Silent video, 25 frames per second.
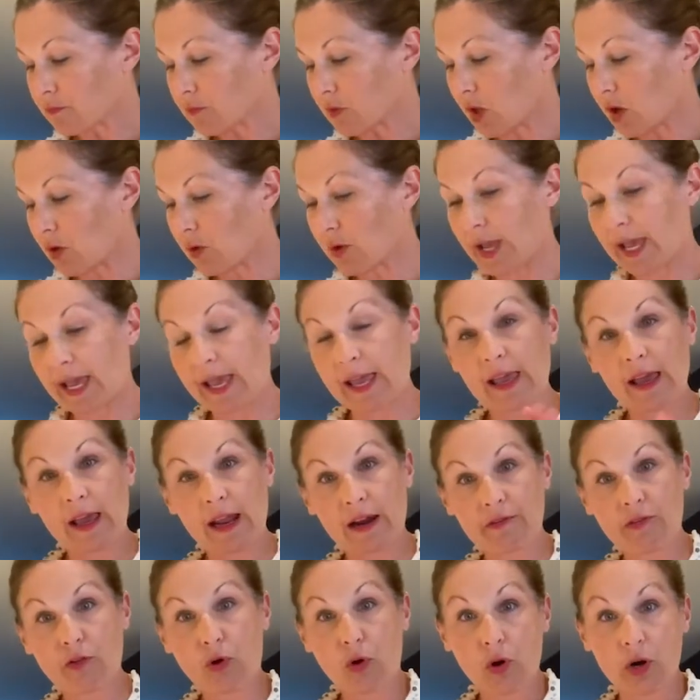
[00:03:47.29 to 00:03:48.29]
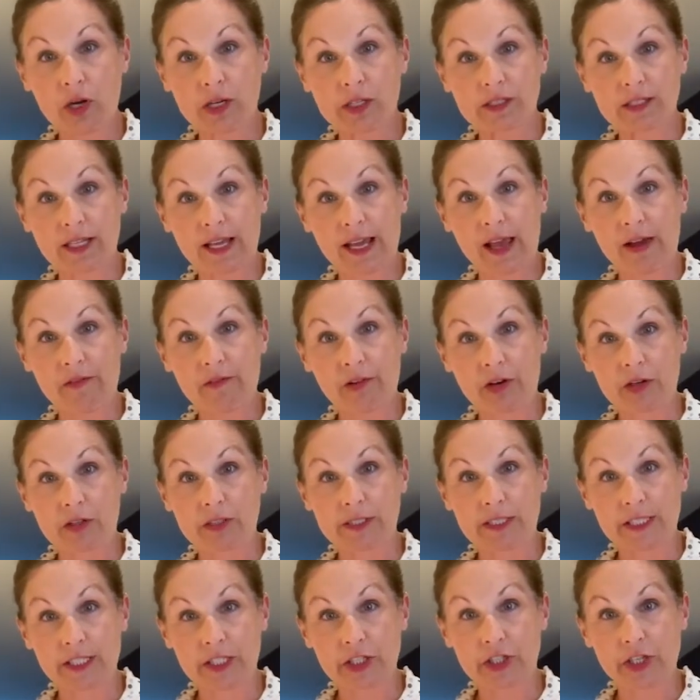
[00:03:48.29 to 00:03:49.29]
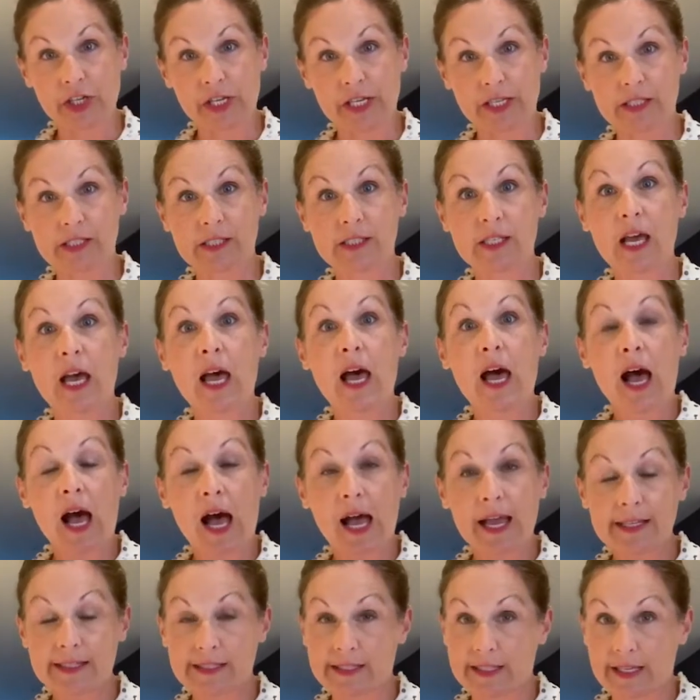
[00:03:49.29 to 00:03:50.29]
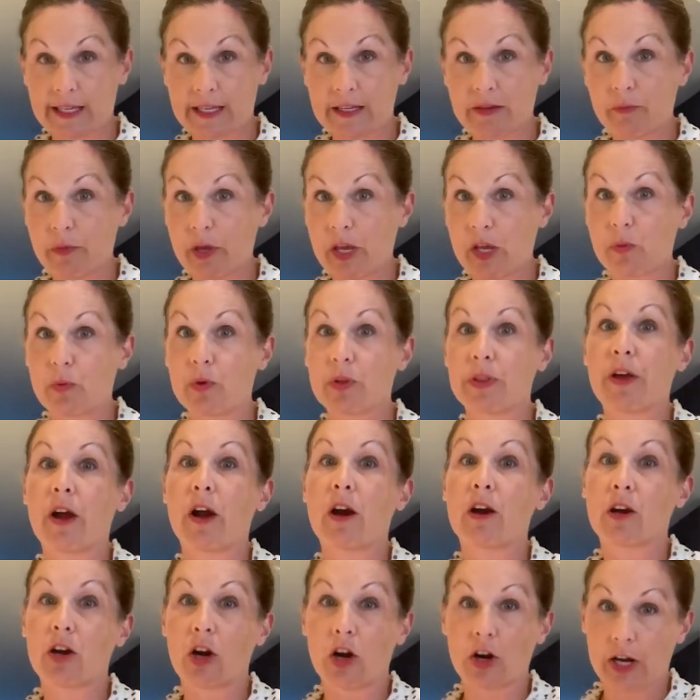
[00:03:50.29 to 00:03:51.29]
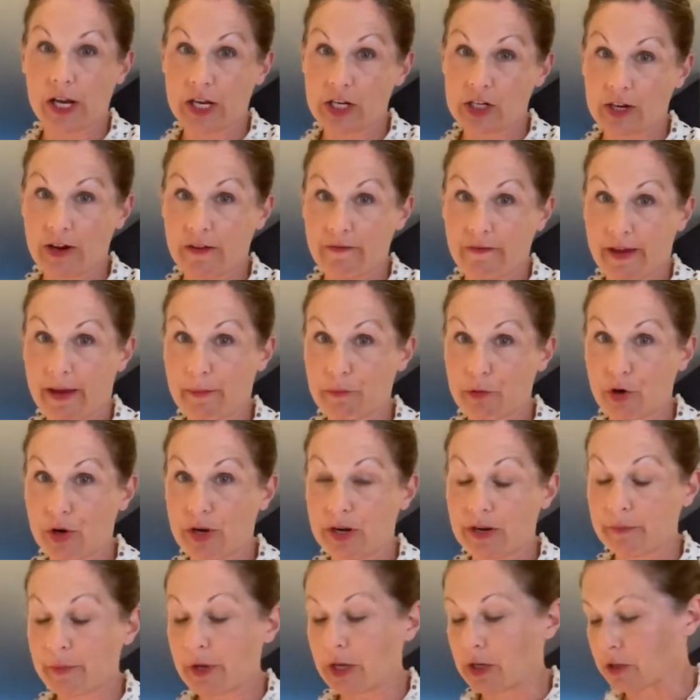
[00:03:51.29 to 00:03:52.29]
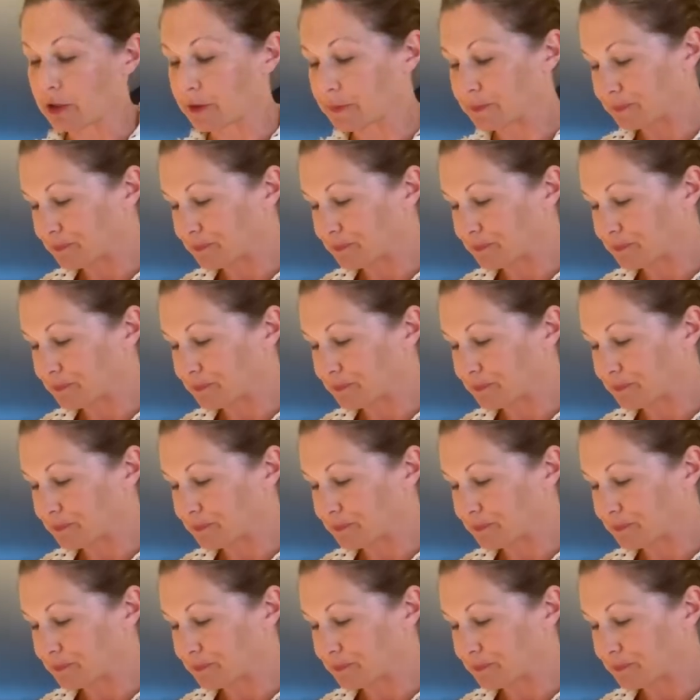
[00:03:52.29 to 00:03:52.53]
Okay, and of course I have our delicious icing made with our carnation evaporated milk.